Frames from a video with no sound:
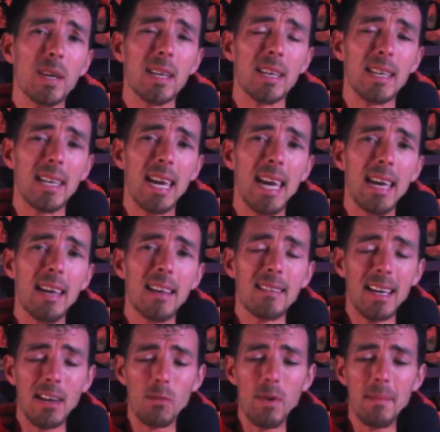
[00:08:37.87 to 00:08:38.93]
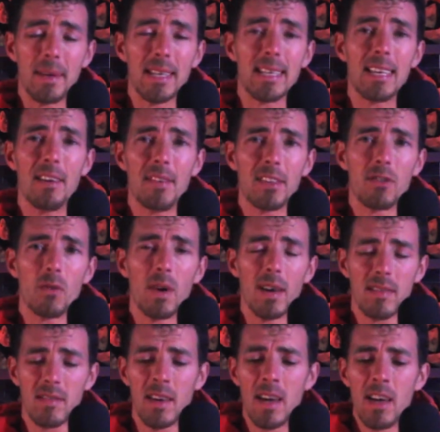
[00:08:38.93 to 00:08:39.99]
can get. It's like women give it to
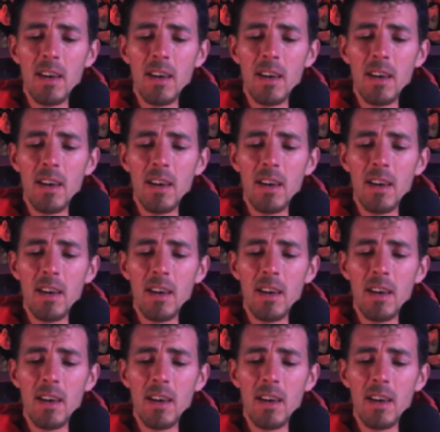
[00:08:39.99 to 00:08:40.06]
us.